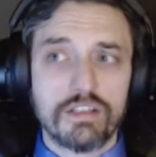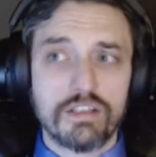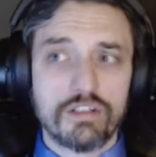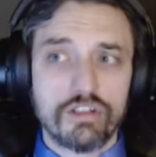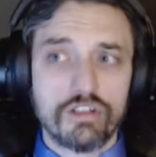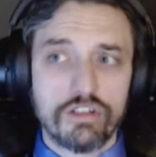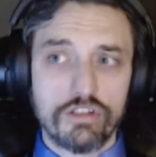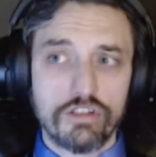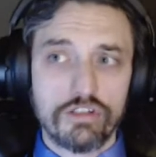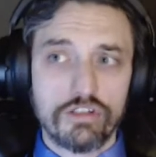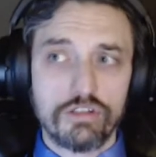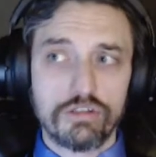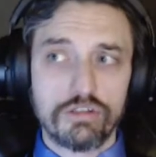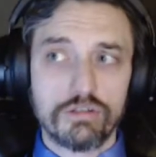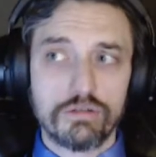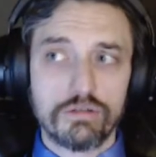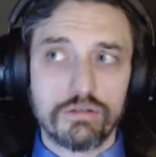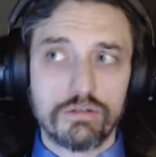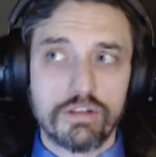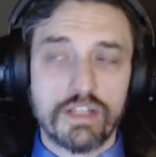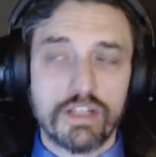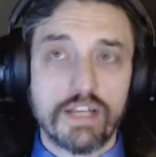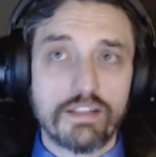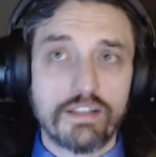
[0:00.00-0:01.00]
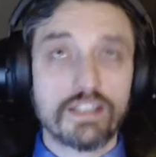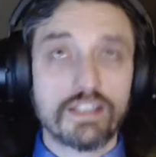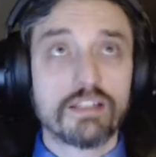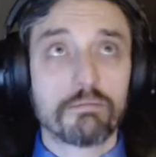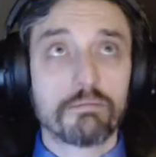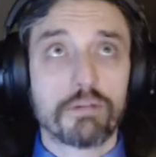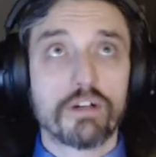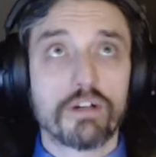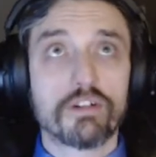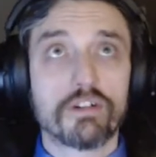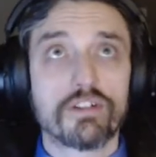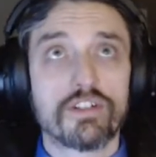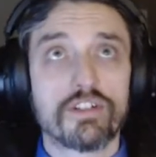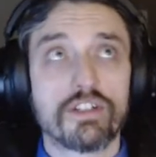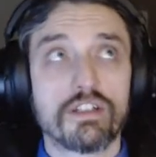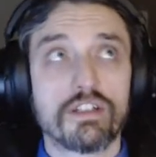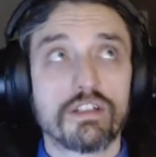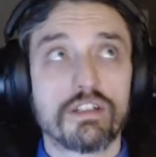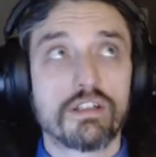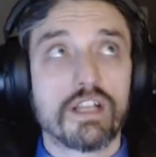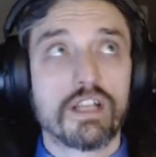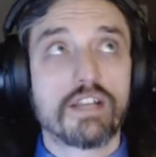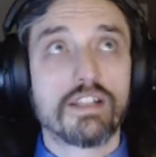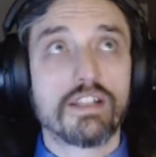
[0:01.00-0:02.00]
to I think the
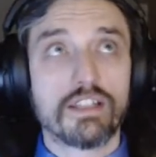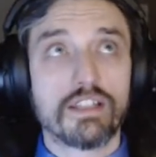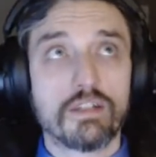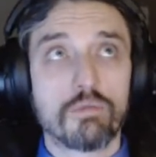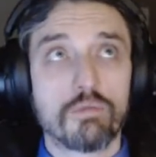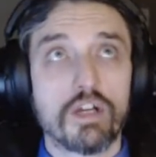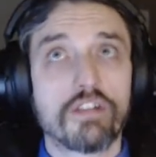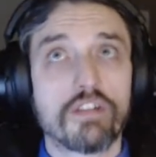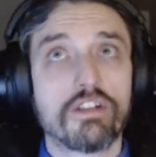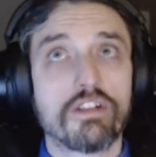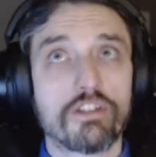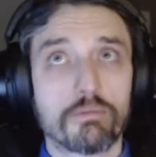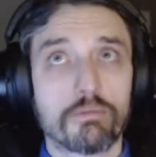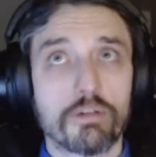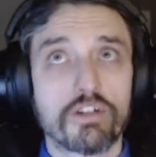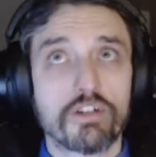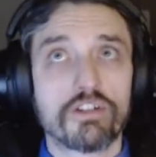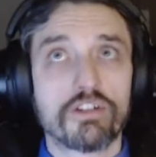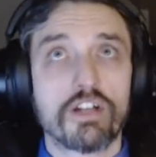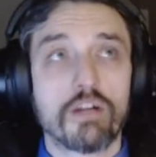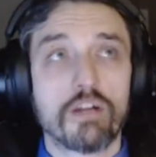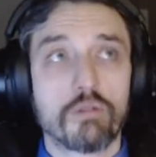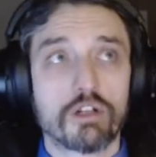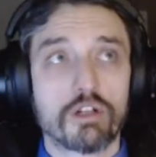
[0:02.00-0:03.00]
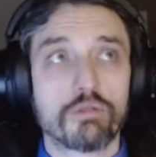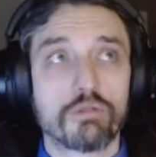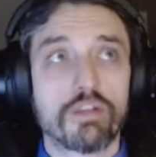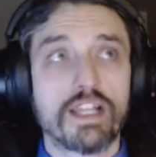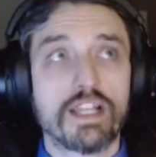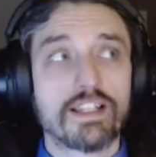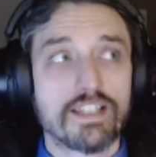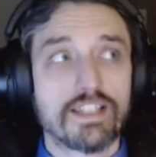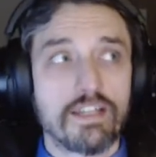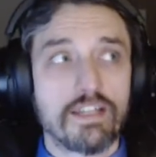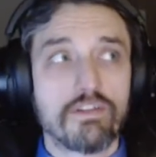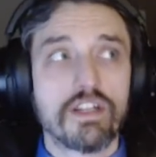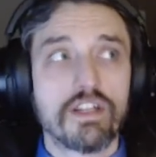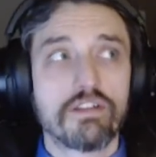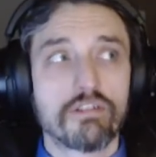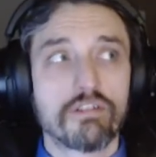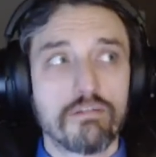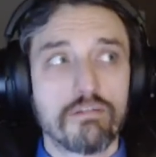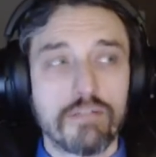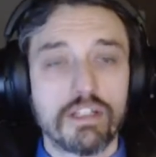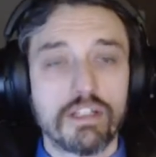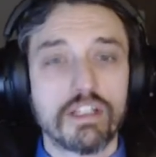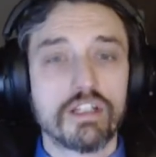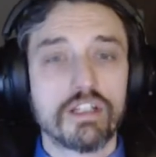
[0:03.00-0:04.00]
person I think the wealthiest person I worked with had seventy
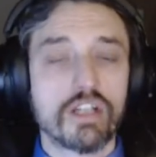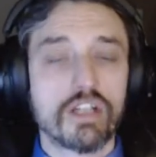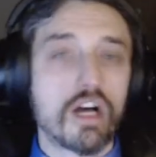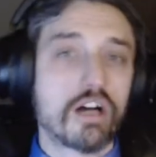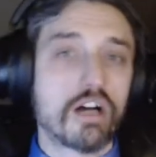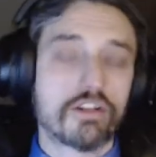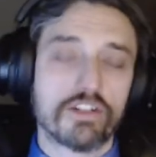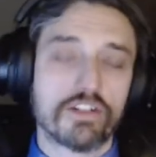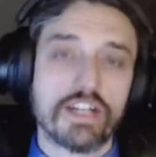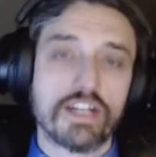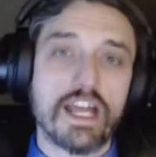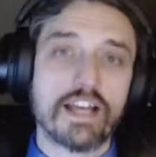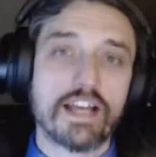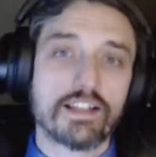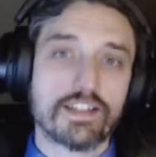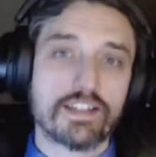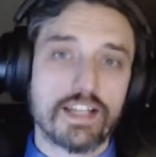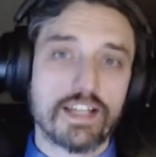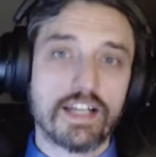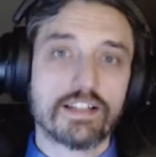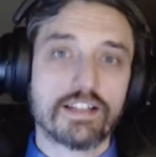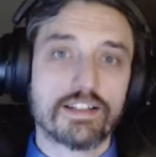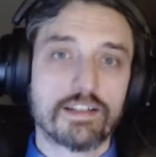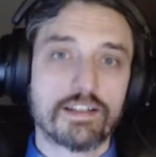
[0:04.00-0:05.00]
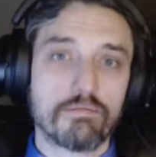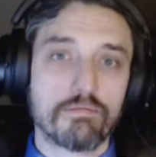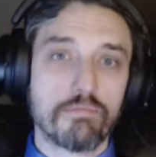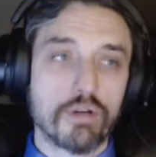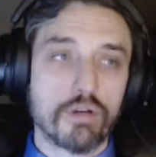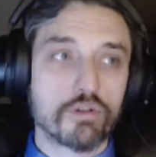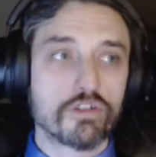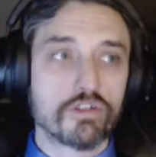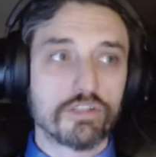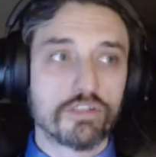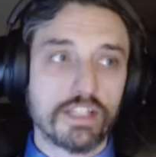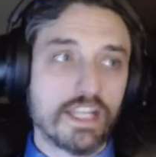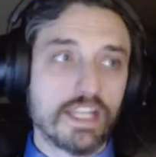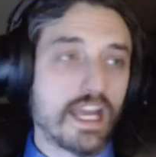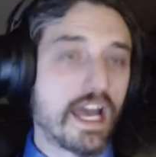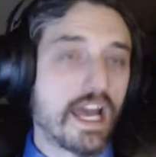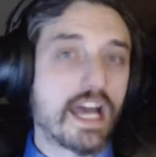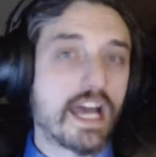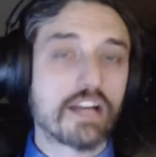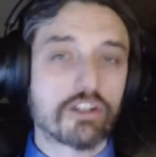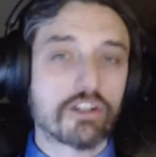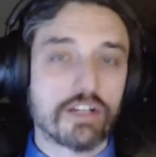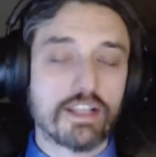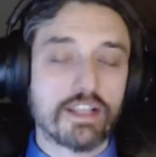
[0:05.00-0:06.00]
three million dollars in assets, mostly
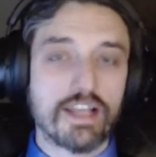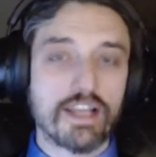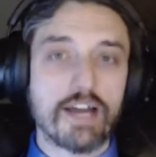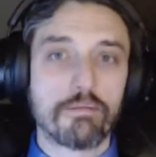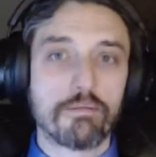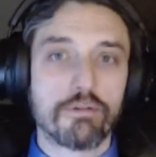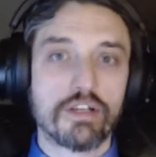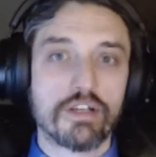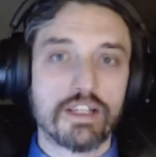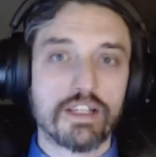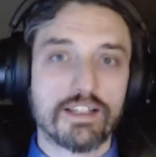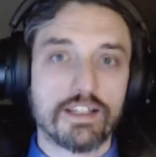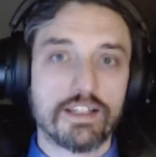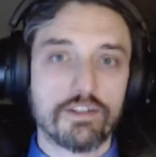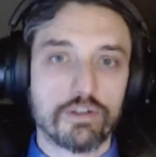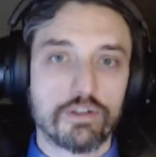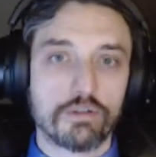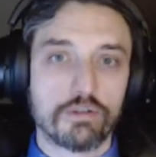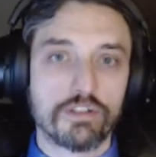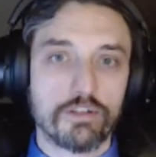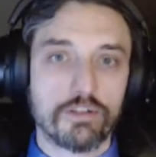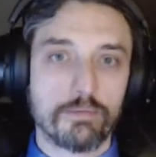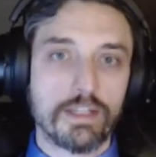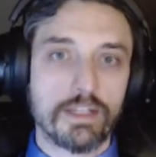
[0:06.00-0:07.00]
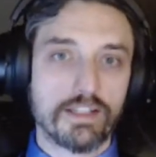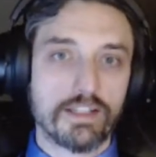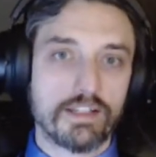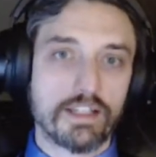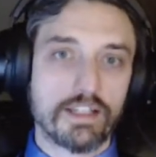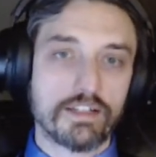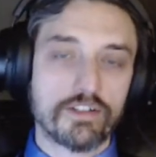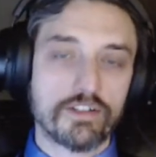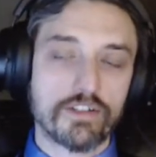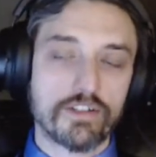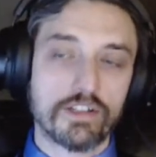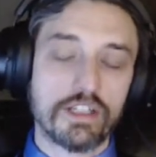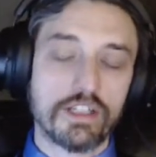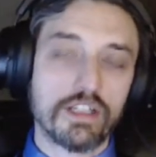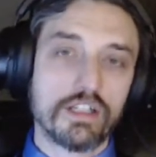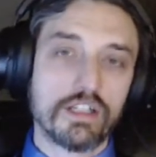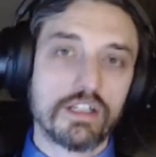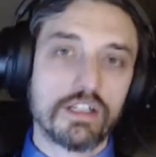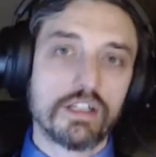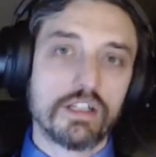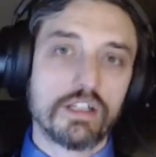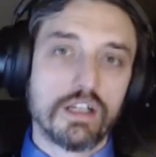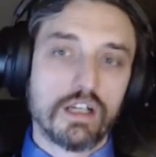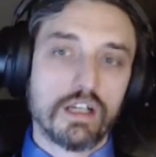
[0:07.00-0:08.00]
cash at that point because he sold his business.
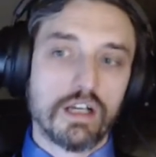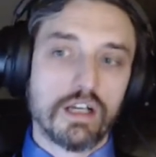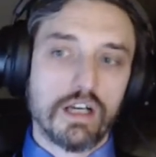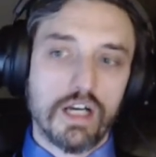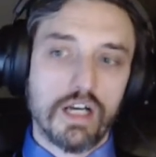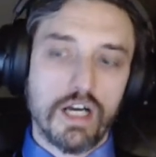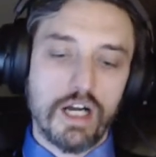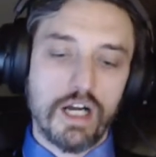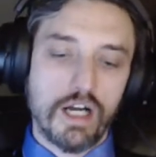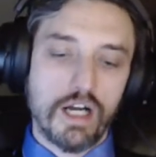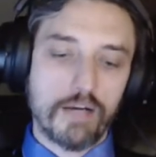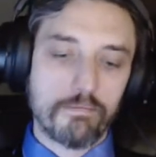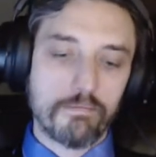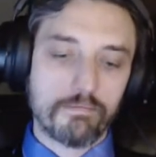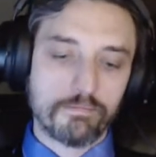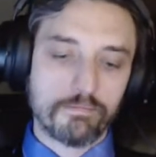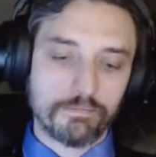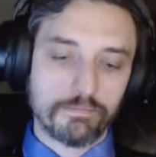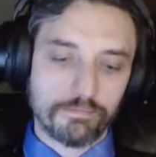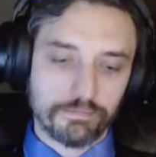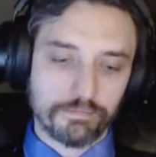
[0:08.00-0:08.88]
Mm. Um,